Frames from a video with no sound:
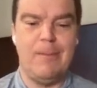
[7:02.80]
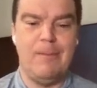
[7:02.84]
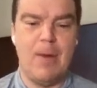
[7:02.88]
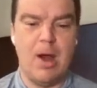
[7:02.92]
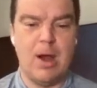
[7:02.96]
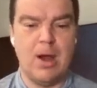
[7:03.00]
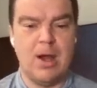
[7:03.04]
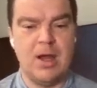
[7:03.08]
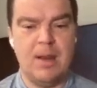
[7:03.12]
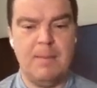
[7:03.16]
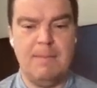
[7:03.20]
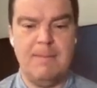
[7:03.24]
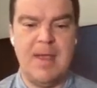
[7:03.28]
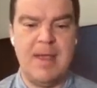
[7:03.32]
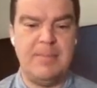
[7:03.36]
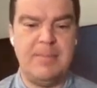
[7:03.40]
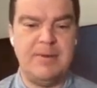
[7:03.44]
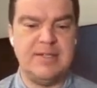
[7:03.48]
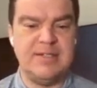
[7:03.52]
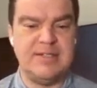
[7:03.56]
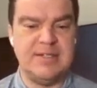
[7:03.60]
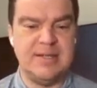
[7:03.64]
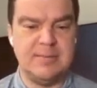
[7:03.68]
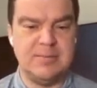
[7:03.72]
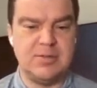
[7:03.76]
the market
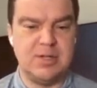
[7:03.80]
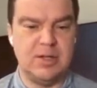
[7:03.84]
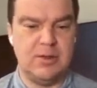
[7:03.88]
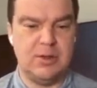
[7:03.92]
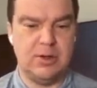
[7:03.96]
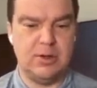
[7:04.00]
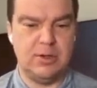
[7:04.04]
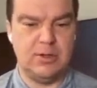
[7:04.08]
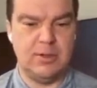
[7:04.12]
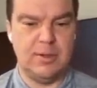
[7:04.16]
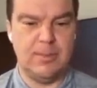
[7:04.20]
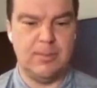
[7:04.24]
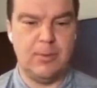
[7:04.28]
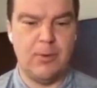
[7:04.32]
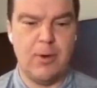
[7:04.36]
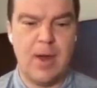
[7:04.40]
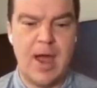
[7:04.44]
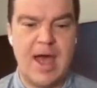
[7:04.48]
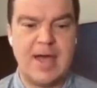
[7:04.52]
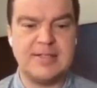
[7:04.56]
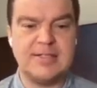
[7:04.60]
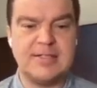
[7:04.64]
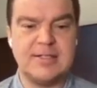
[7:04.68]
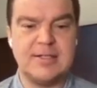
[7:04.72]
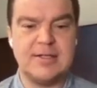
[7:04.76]
maybe seems a little
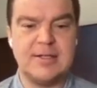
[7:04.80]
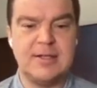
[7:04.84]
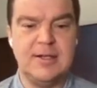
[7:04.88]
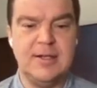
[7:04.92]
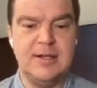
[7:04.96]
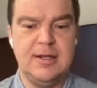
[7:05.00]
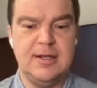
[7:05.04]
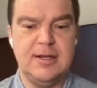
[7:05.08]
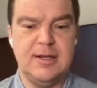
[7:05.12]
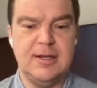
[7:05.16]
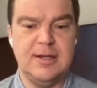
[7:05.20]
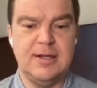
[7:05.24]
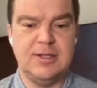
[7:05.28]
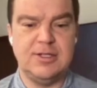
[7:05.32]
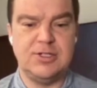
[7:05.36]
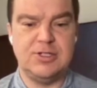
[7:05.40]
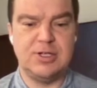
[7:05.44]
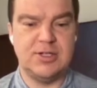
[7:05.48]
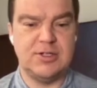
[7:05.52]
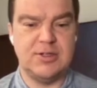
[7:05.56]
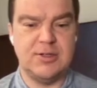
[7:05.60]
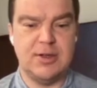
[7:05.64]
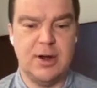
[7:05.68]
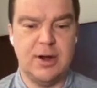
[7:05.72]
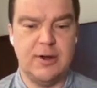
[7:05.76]
depressed. It's
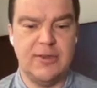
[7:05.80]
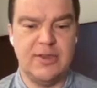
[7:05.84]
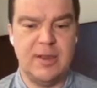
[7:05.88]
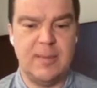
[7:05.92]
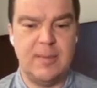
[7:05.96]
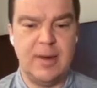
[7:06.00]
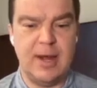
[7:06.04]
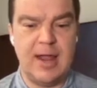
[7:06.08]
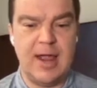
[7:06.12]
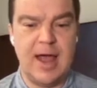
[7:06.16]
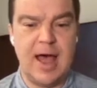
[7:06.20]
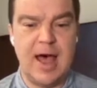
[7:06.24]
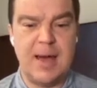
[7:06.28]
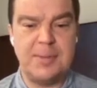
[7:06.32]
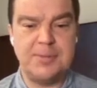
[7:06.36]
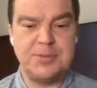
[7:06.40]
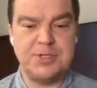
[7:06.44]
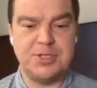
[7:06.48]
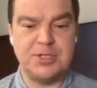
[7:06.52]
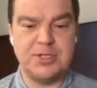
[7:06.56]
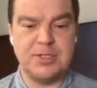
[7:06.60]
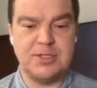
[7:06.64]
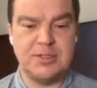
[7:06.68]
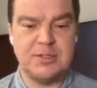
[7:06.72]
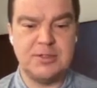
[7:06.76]
just there aren't that many
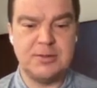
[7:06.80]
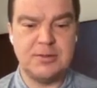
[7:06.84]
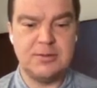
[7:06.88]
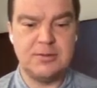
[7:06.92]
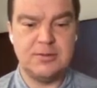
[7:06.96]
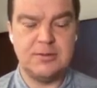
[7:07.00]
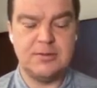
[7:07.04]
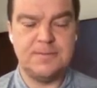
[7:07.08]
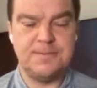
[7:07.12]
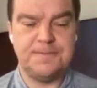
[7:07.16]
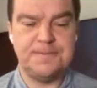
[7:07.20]
options.